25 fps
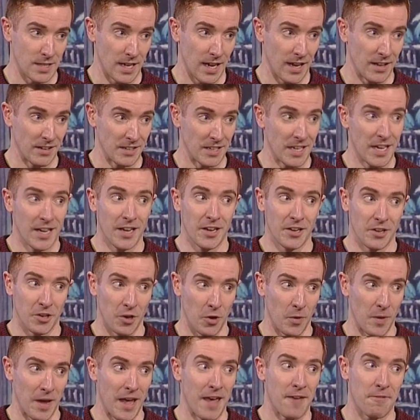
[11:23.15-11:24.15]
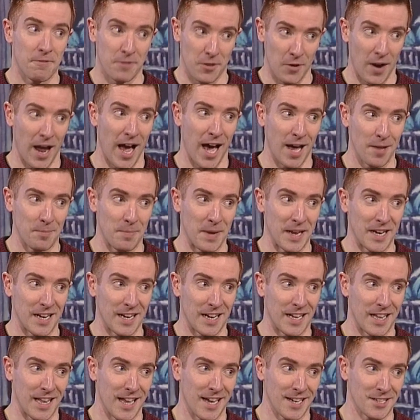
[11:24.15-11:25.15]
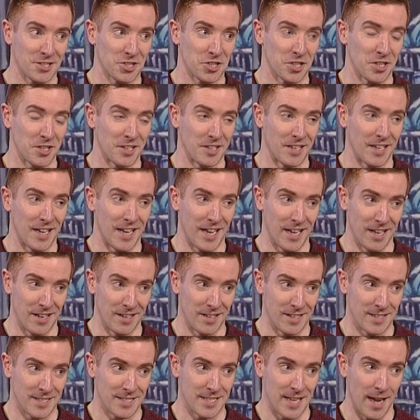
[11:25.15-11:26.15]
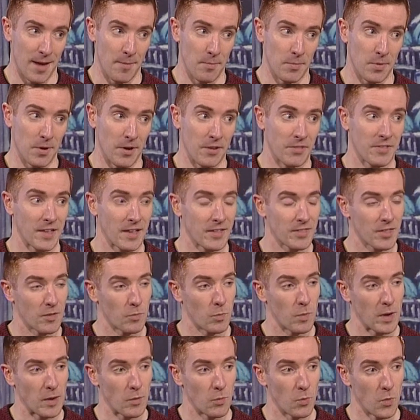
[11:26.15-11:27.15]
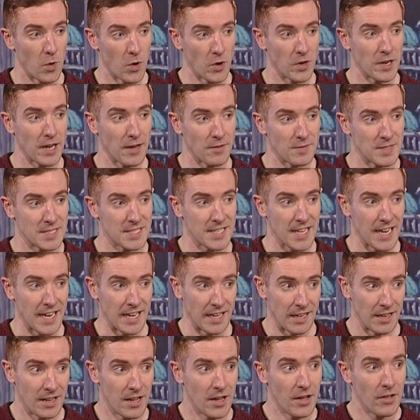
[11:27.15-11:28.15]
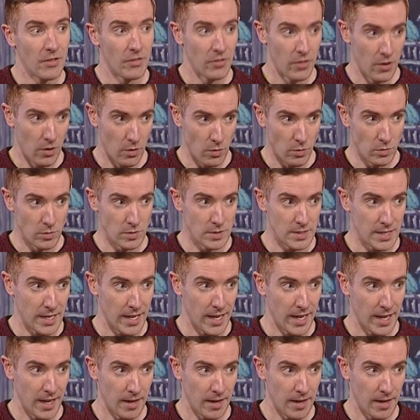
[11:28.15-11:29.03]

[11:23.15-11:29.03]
And, you know, if there had been an election in December, I think that we would have seen those